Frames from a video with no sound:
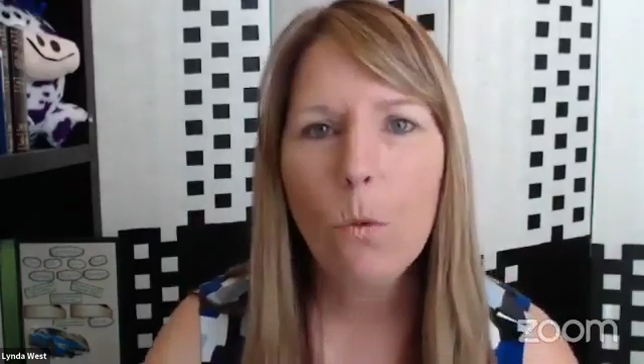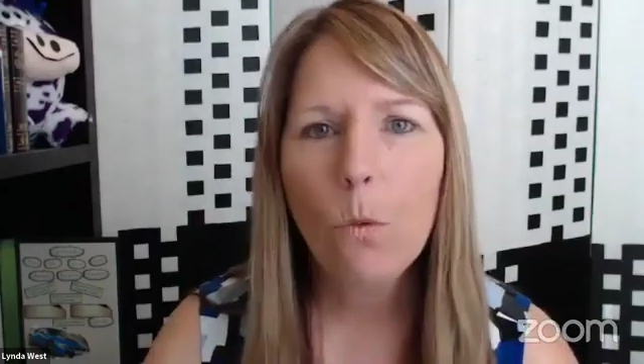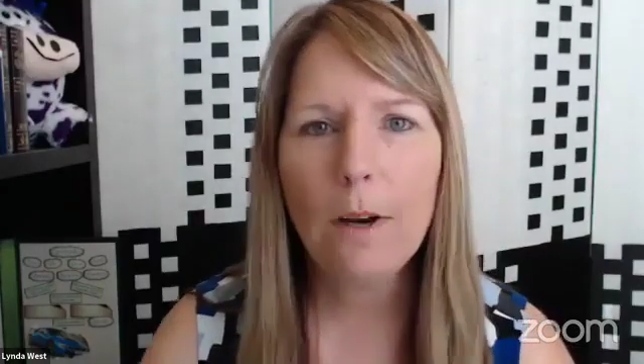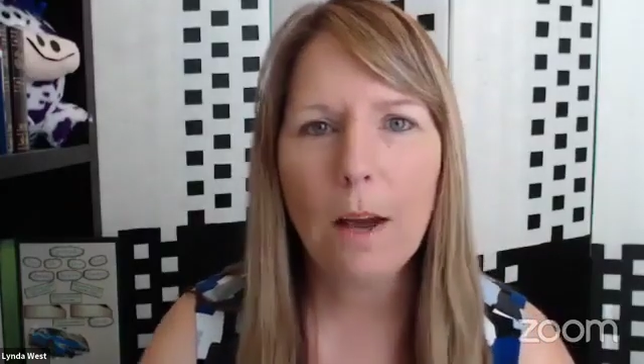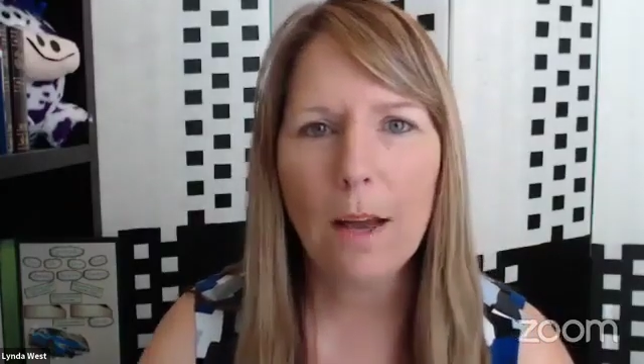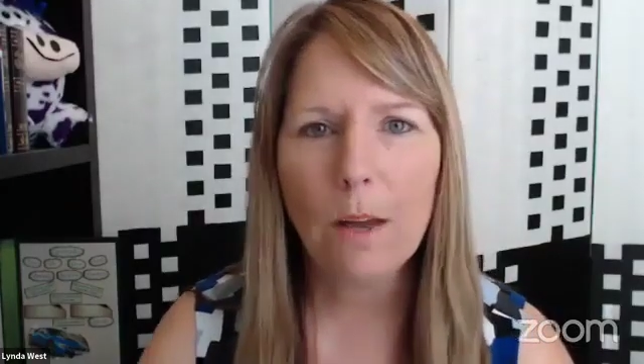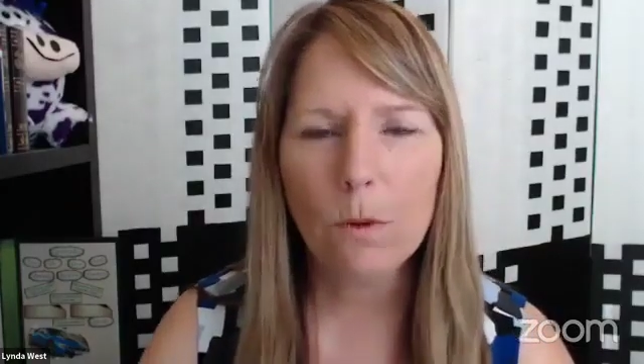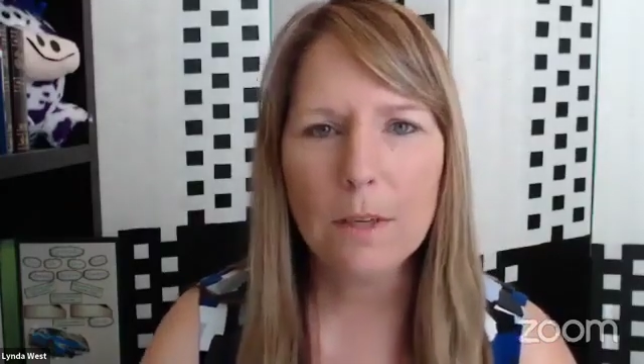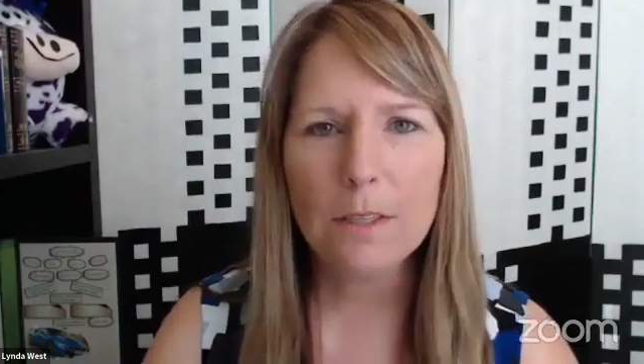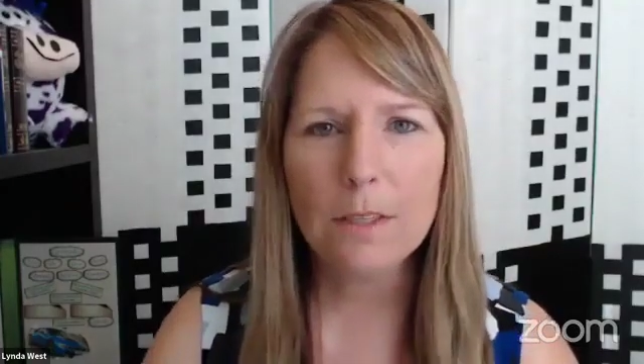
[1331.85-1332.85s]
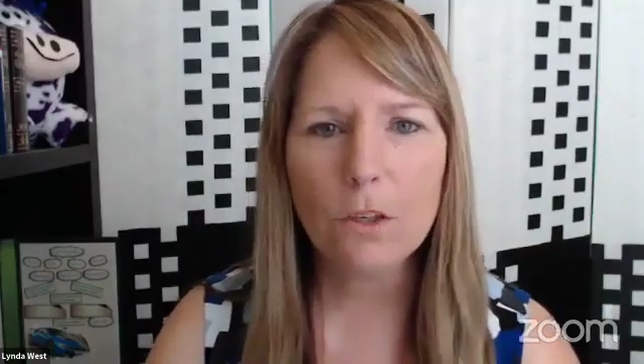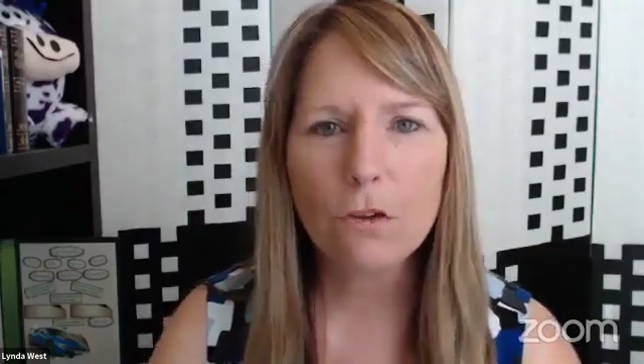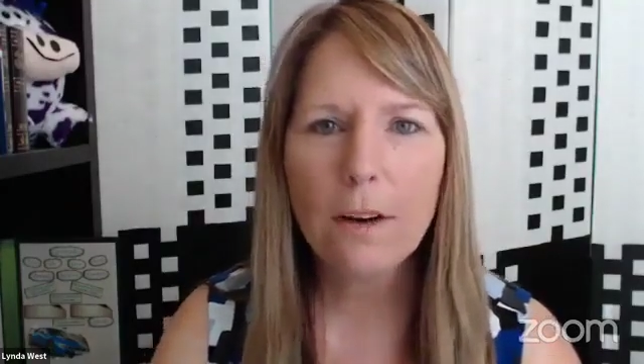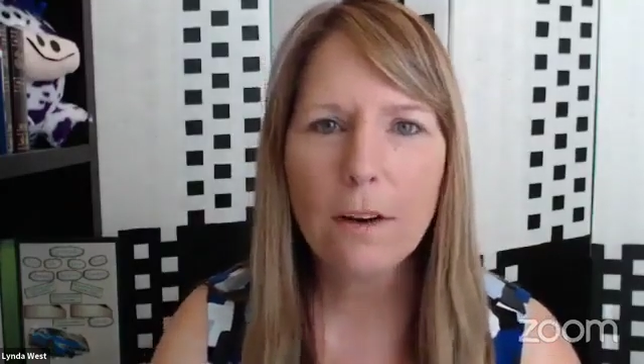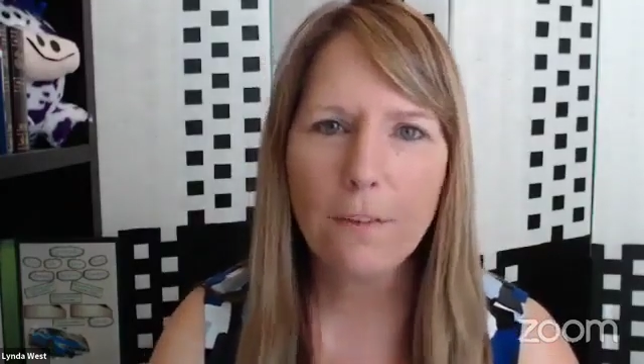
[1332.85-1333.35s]
when I was,
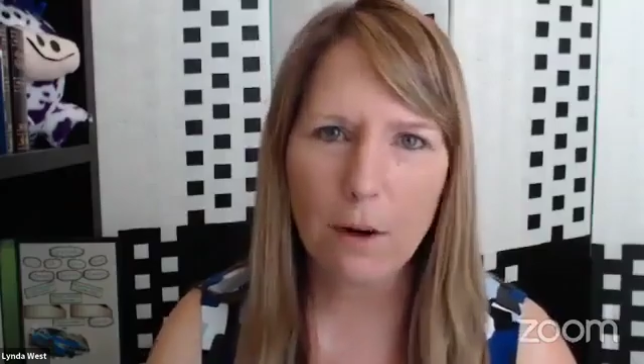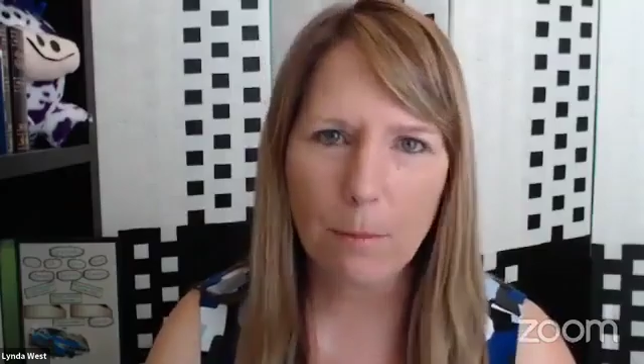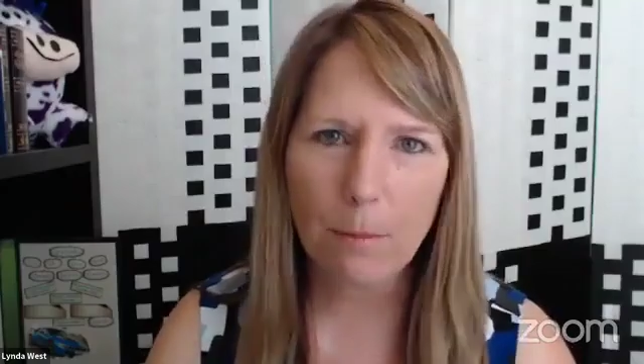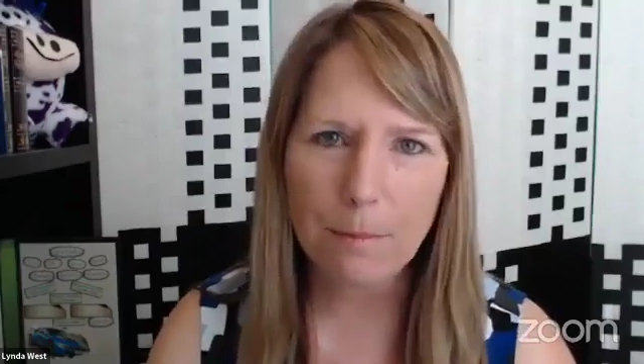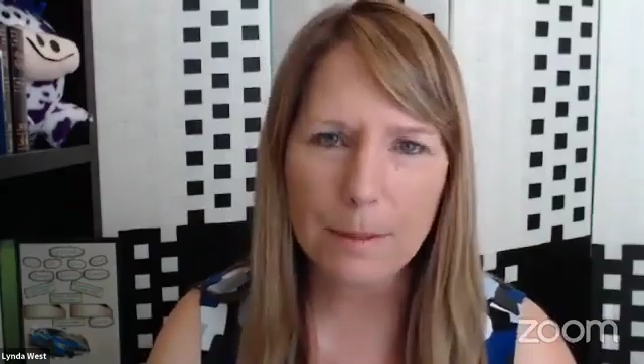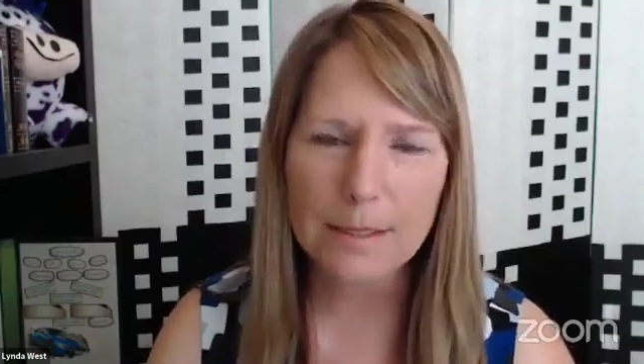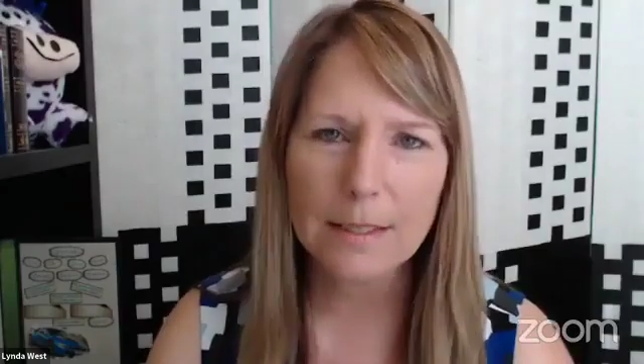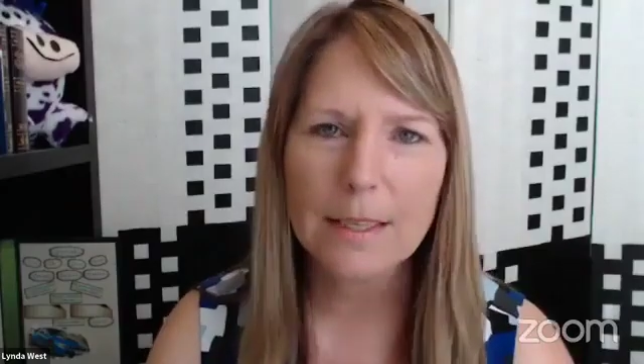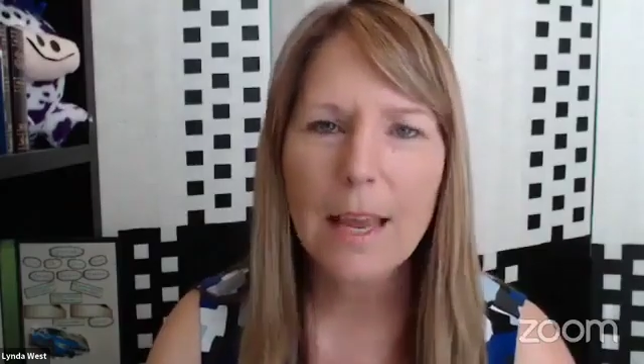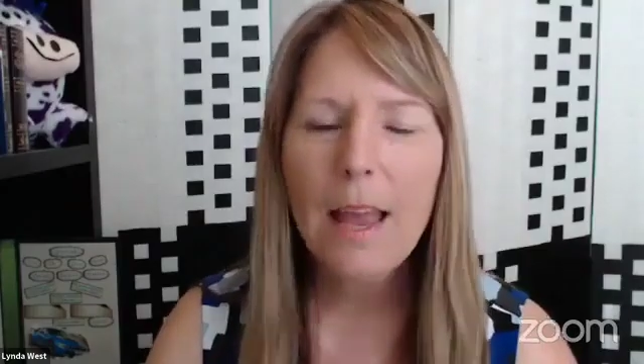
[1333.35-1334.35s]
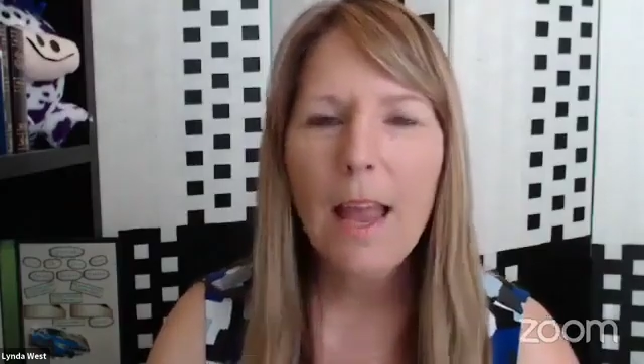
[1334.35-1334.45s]
trying to figure out my business.